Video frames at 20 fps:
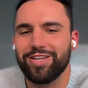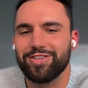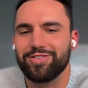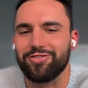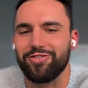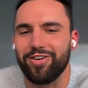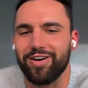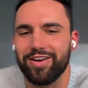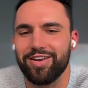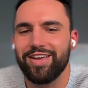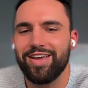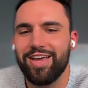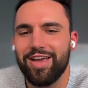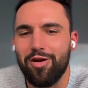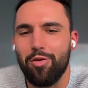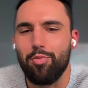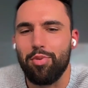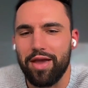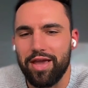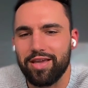Thrifting's
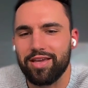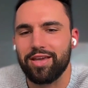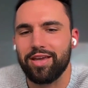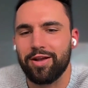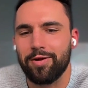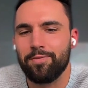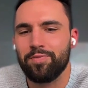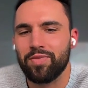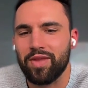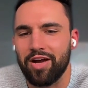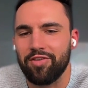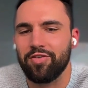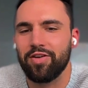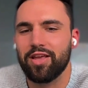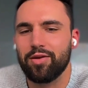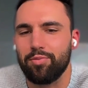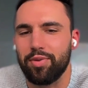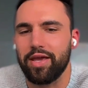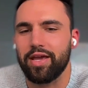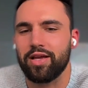fun. Baking.
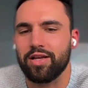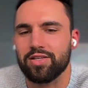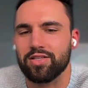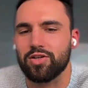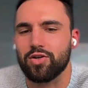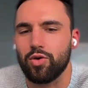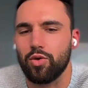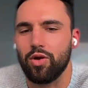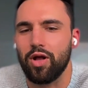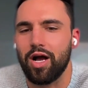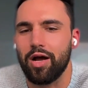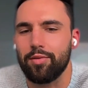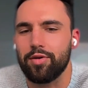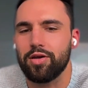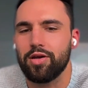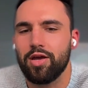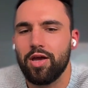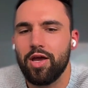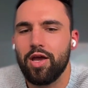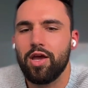I feel like baking's a
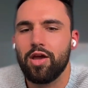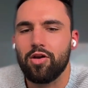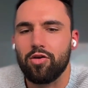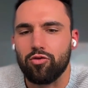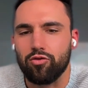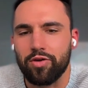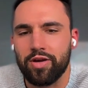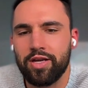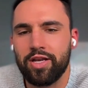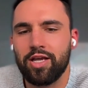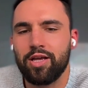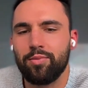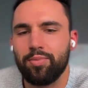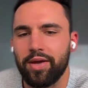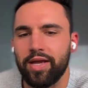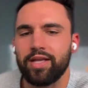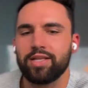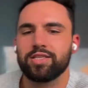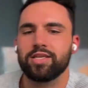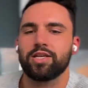cool hobby.
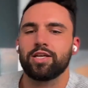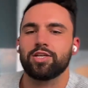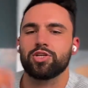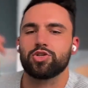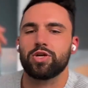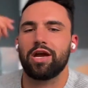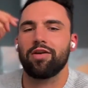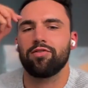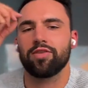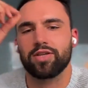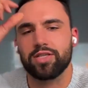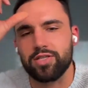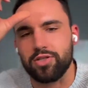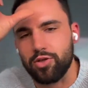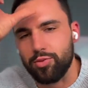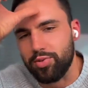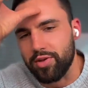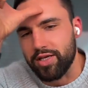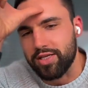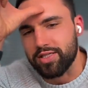Reading, painting, and
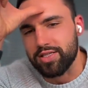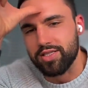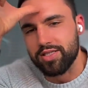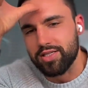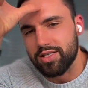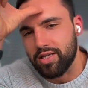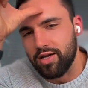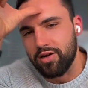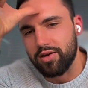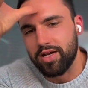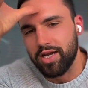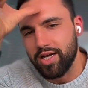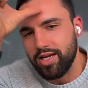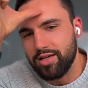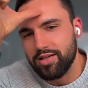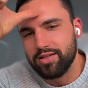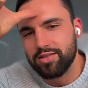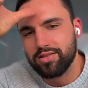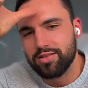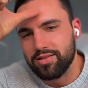traveling to new places.
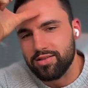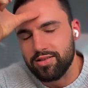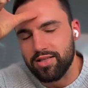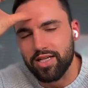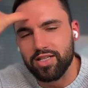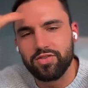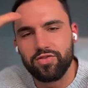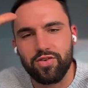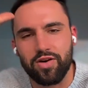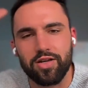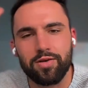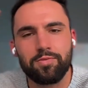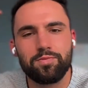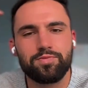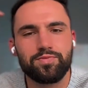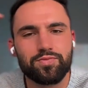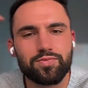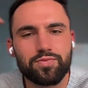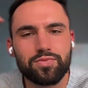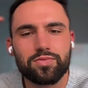Okay, that's
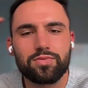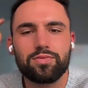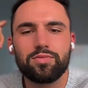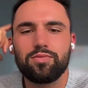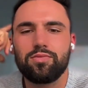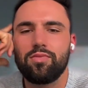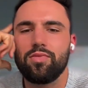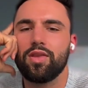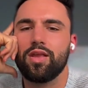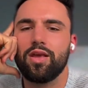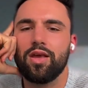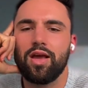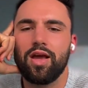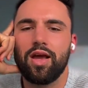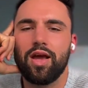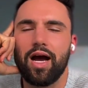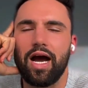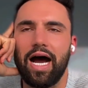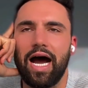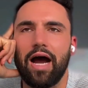fun.
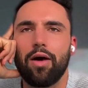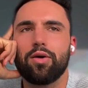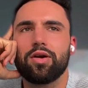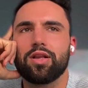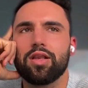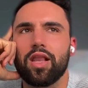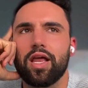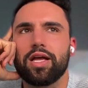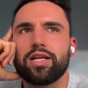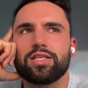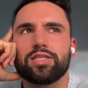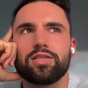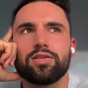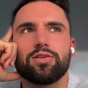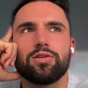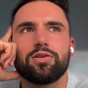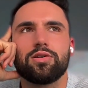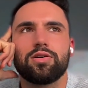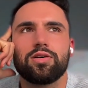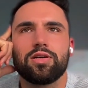I would
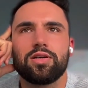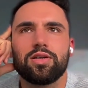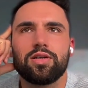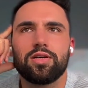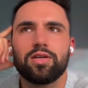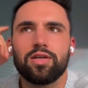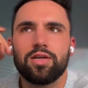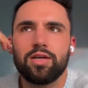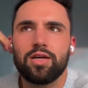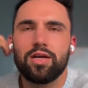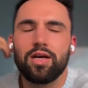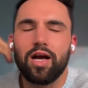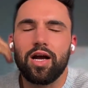like to.